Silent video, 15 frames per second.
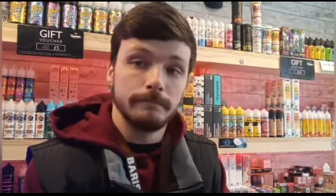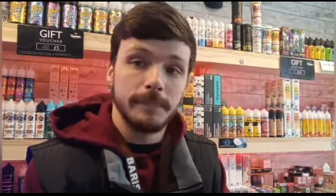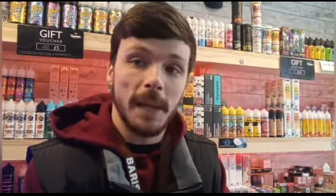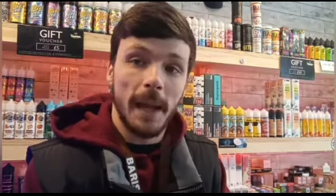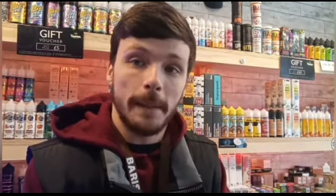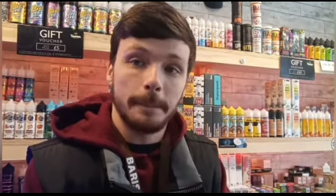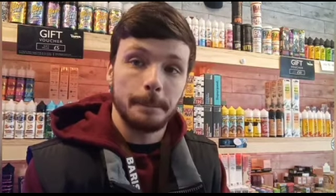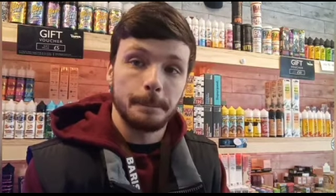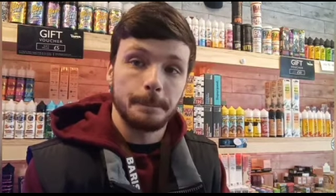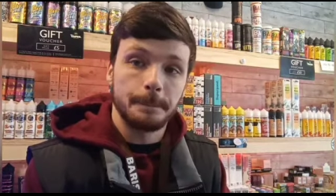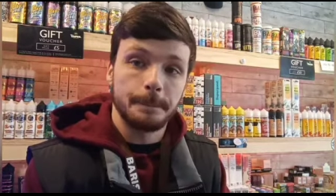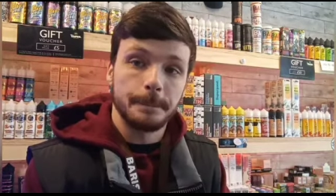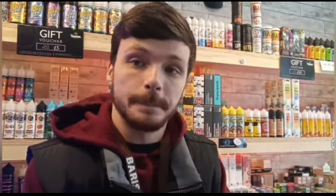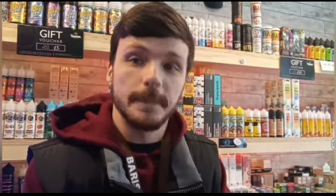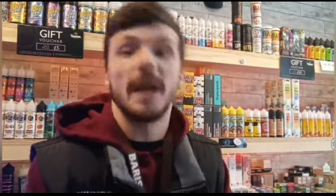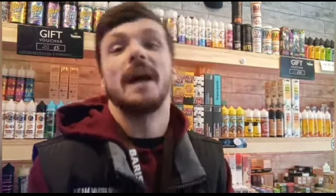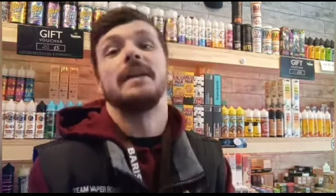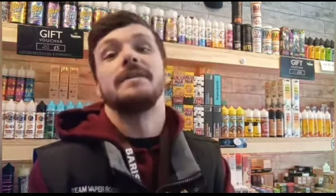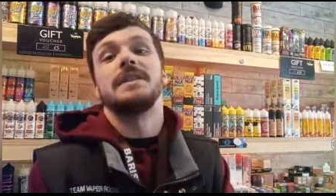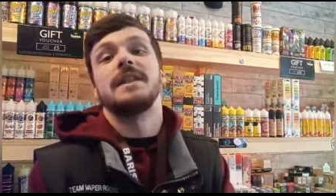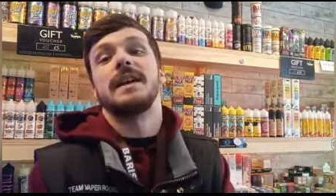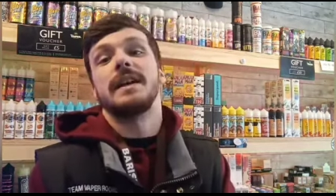yeah,
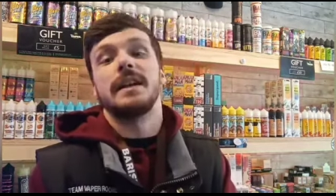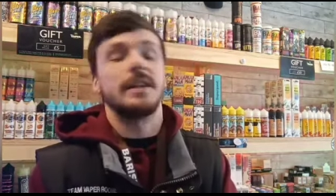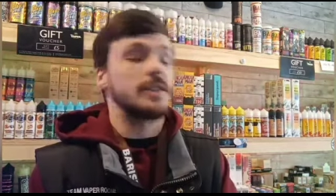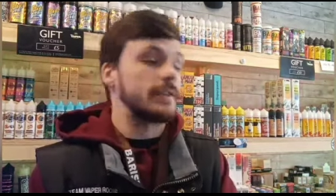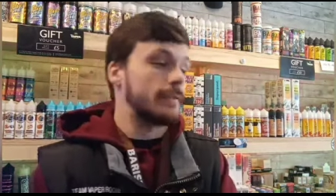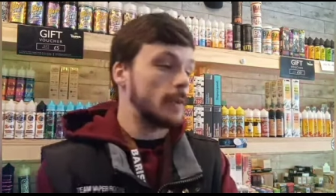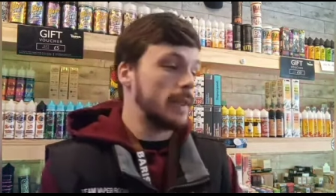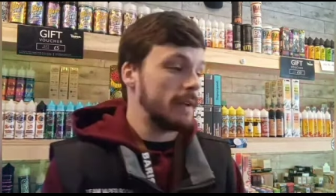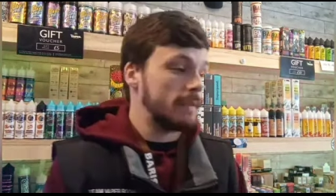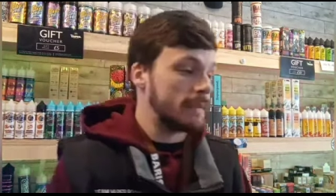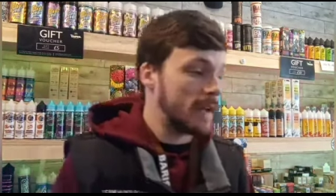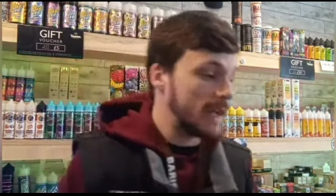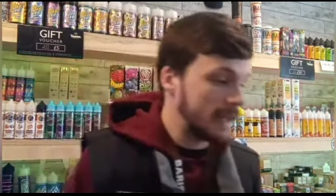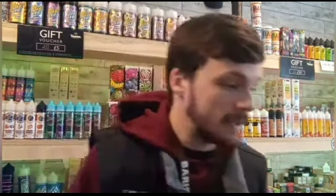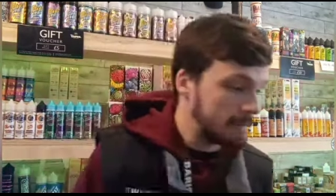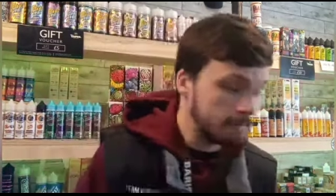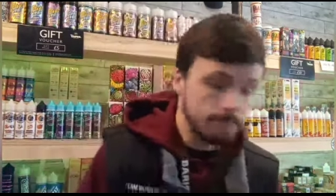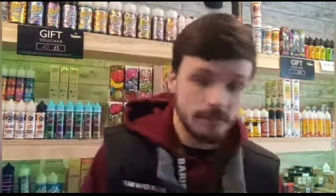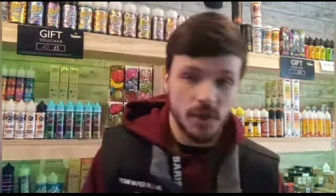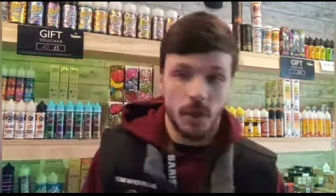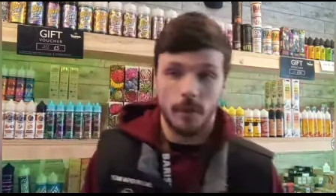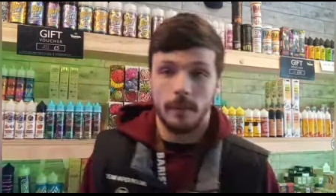and today it is a fun day Friday,
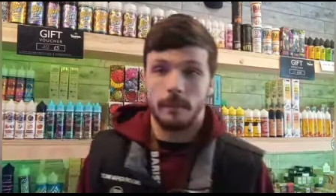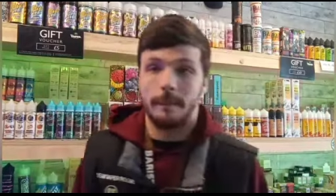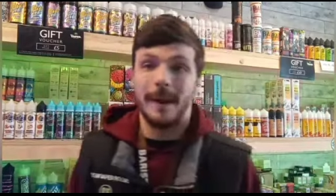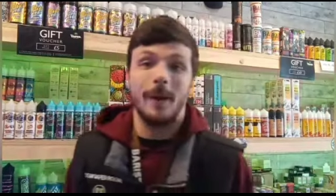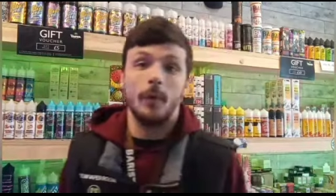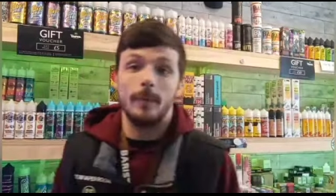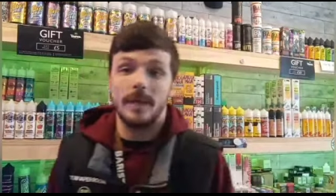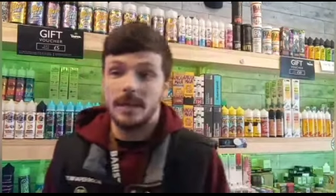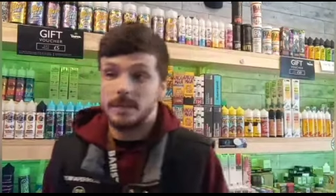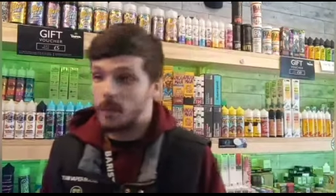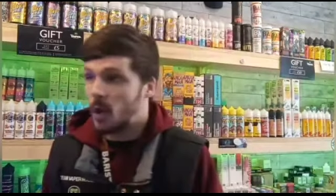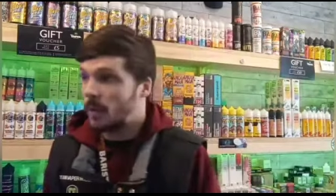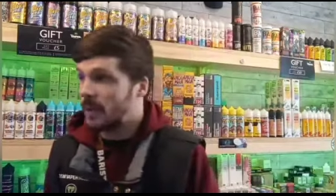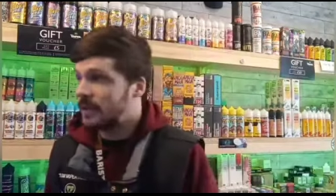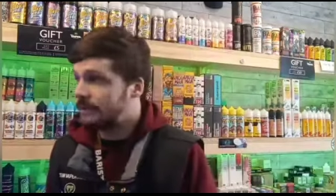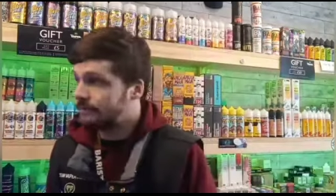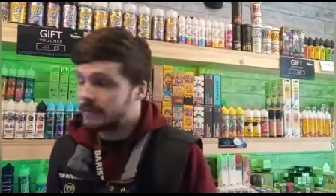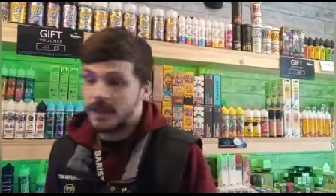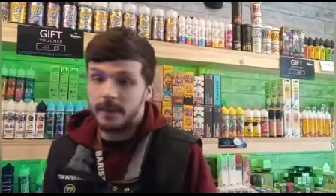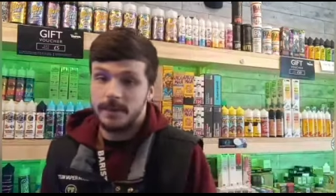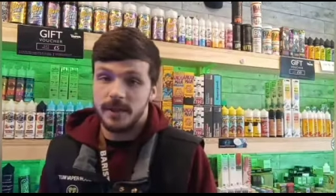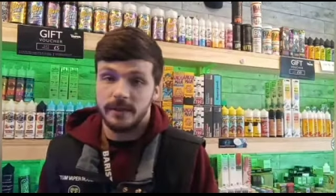so by all means pop in,
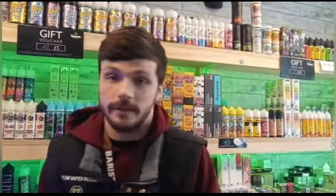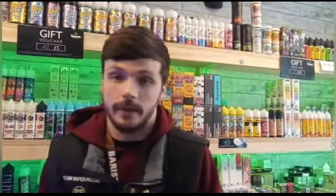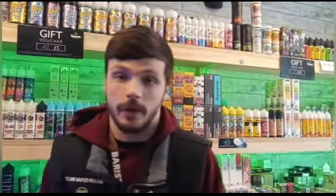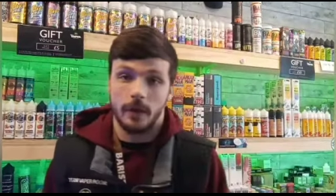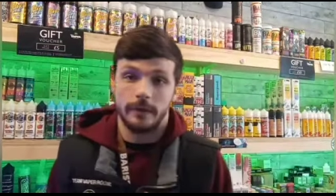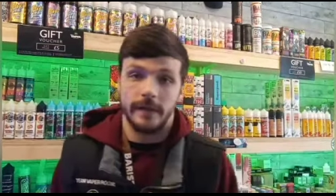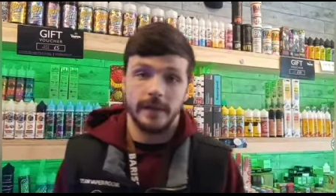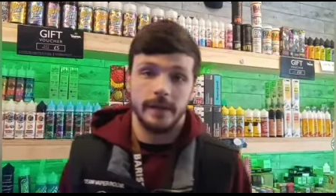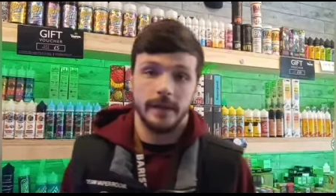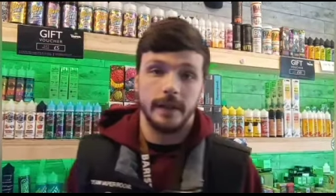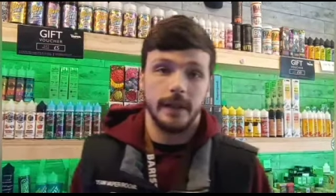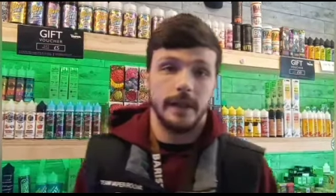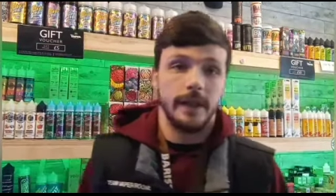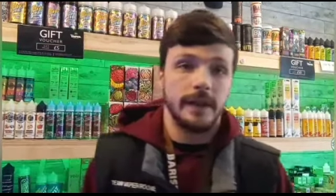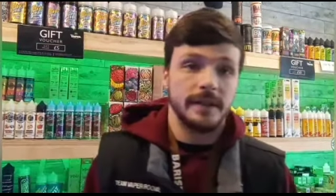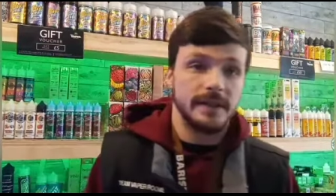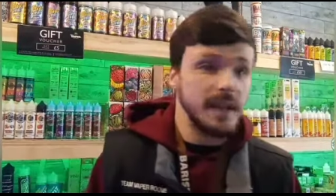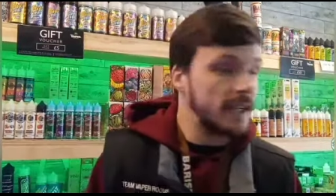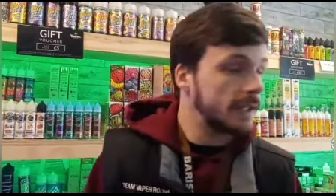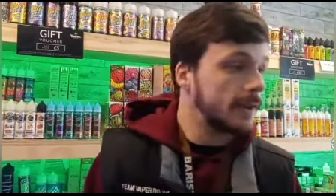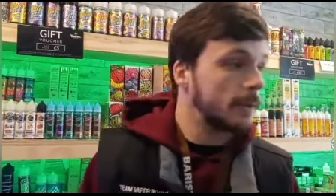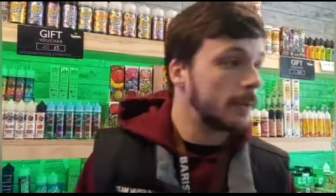grab yourself a coffee,
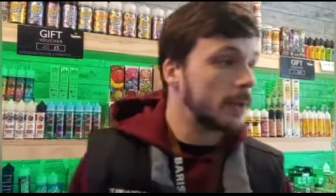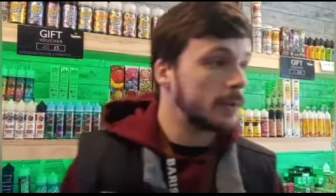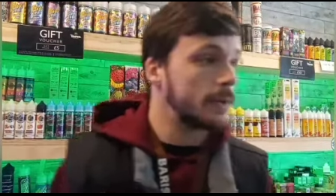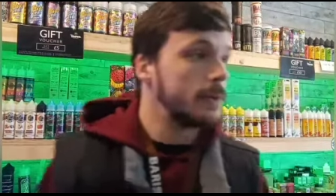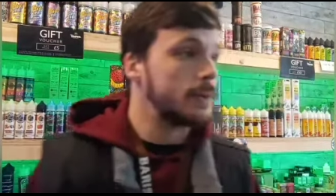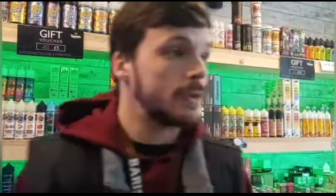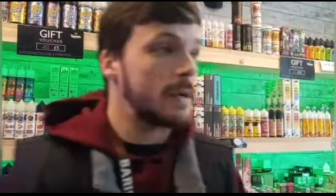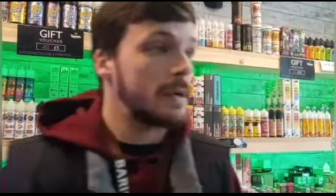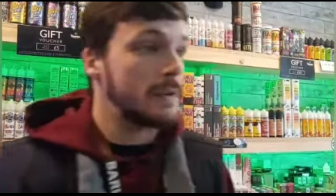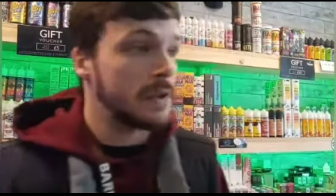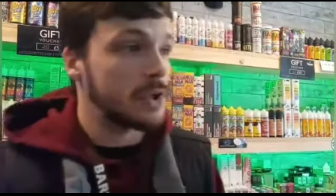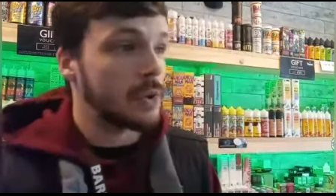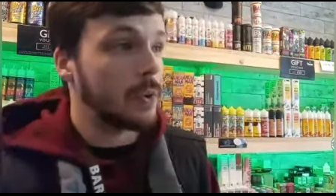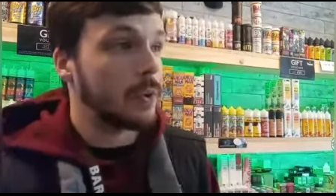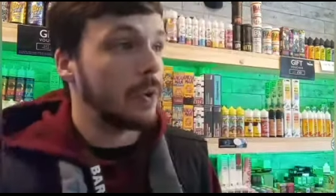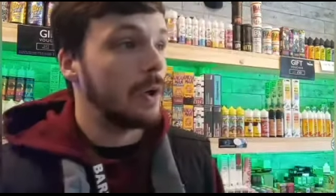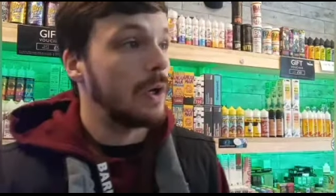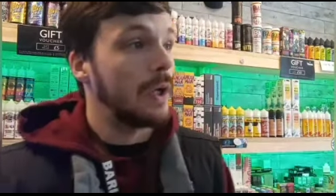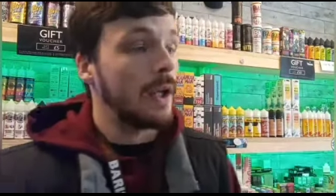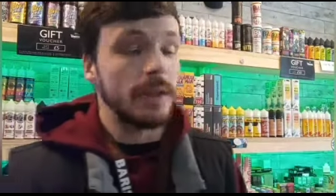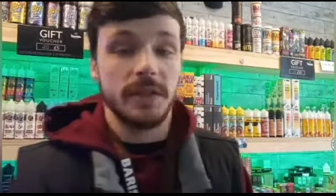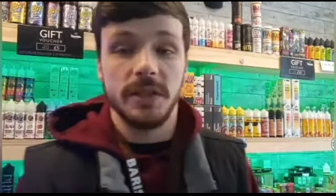take a little peruse around the store,
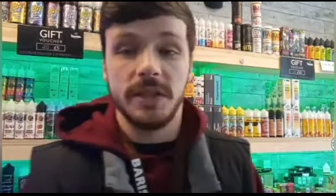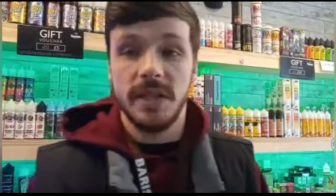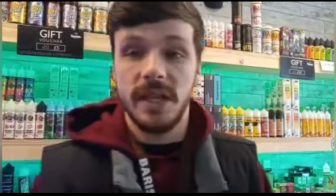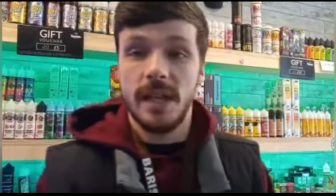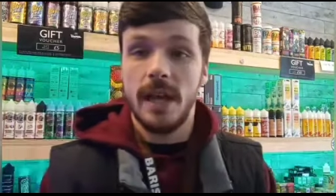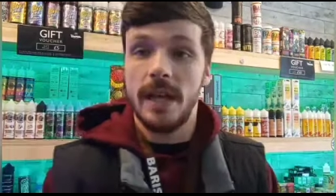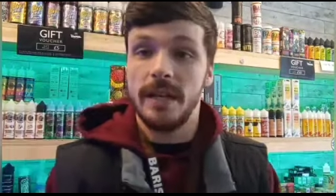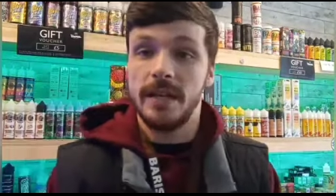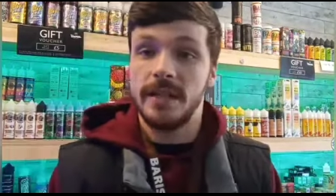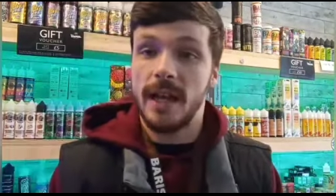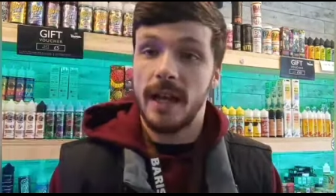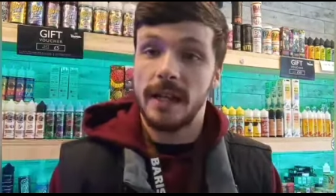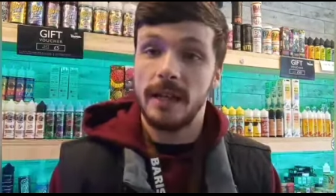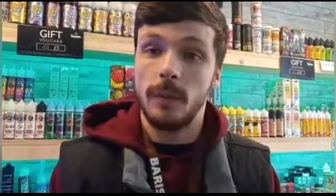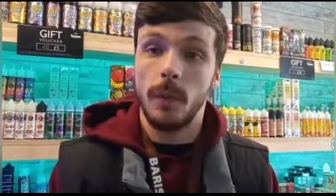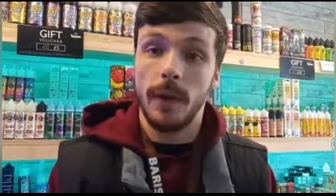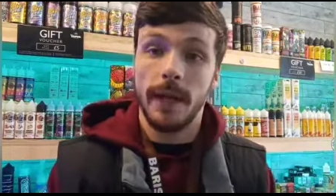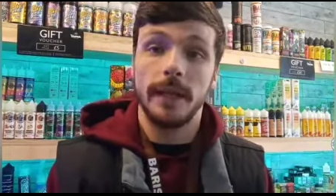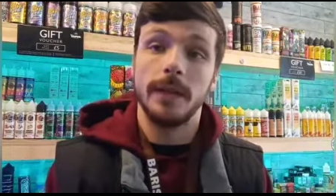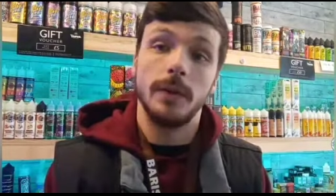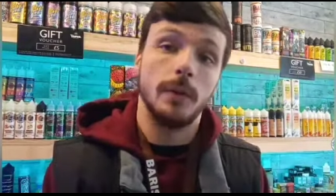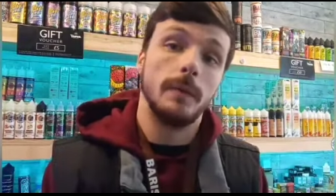and see exactly what I
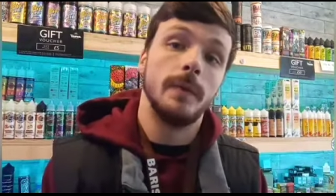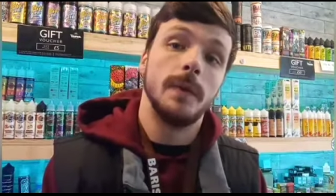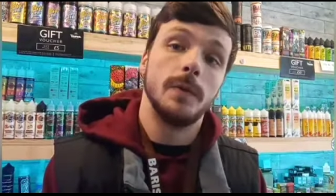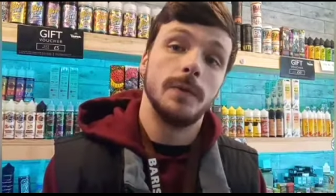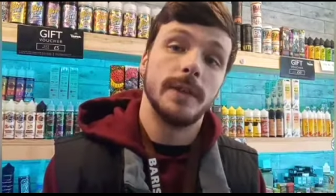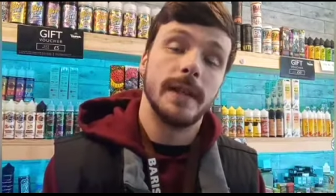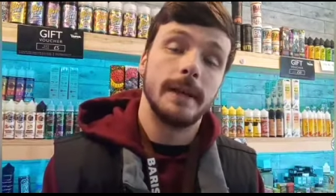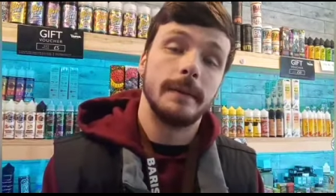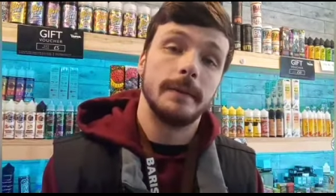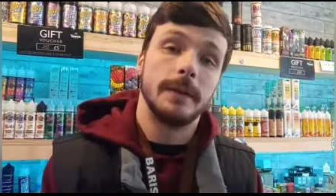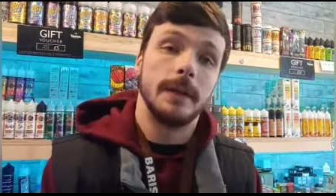can do for you today.